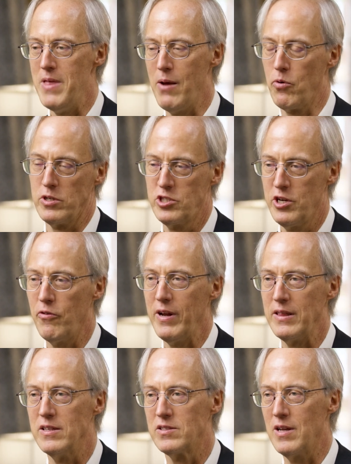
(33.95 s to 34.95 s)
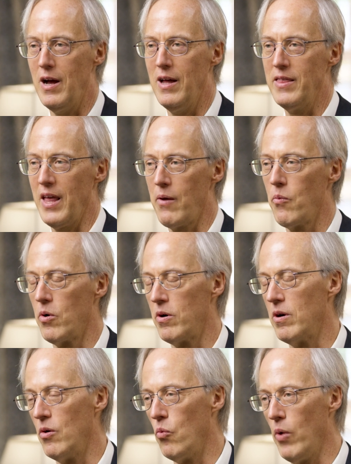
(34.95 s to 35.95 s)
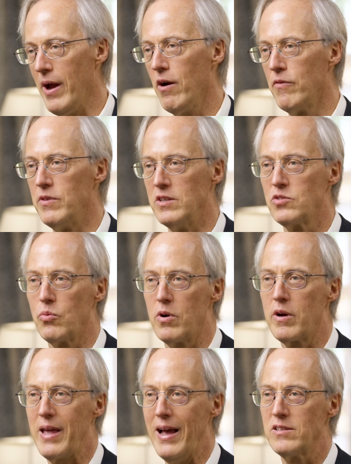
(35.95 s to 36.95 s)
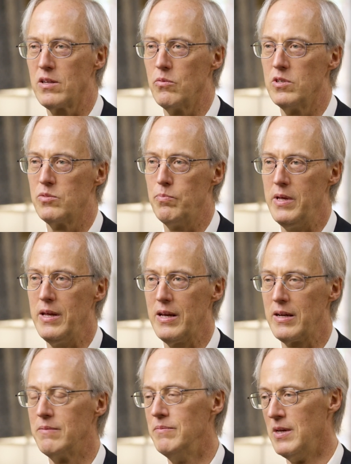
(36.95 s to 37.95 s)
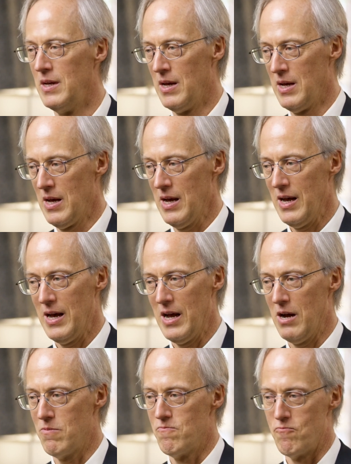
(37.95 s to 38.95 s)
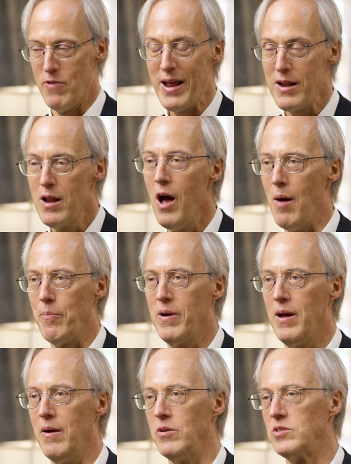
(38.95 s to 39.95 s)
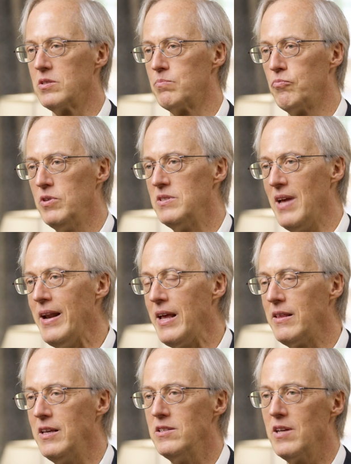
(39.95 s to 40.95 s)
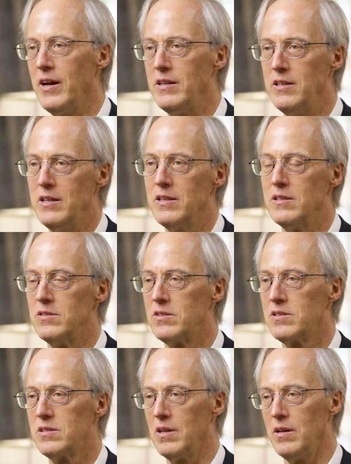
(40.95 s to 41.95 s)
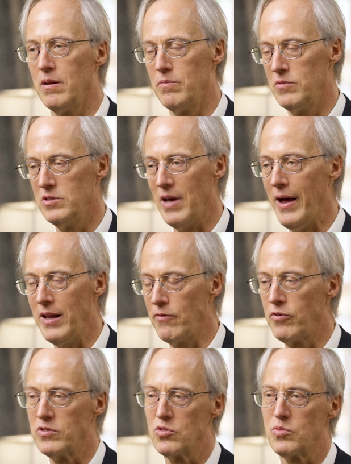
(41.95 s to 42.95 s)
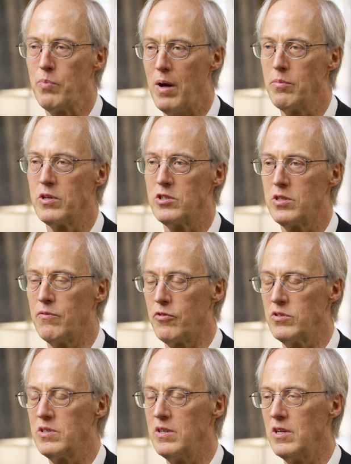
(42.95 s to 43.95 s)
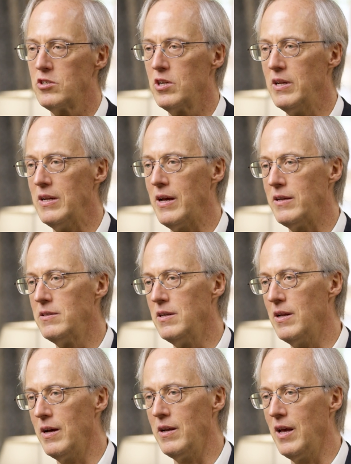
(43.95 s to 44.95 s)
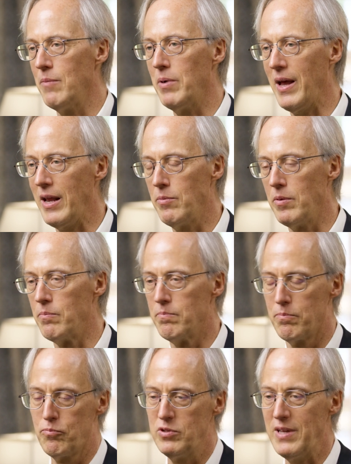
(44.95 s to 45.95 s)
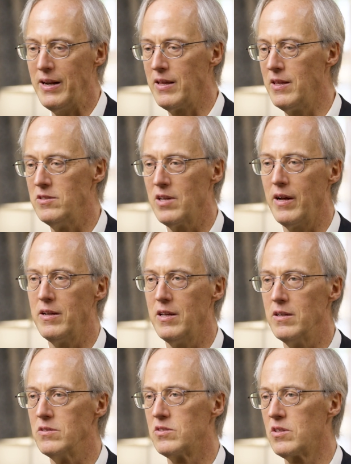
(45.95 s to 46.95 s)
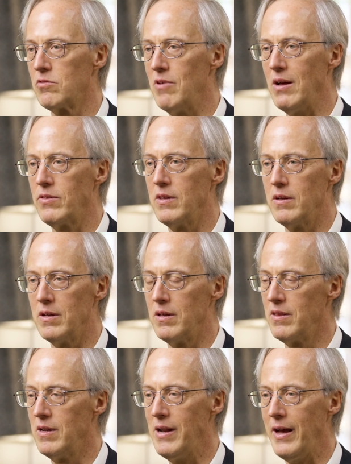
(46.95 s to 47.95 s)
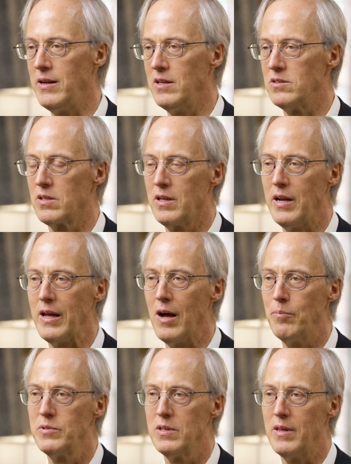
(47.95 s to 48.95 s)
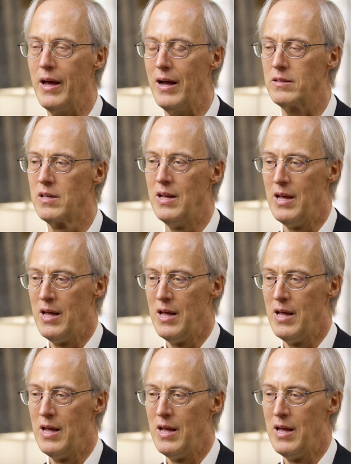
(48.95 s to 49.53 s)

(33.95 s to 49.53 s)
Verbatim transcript: They were cheering this on. They were aware of this work as it was being written up. I was presenting these ideas. Design Inference was published, the first edition, in 1998, but I had been presenting these ideas throughout the 90s leading up to that.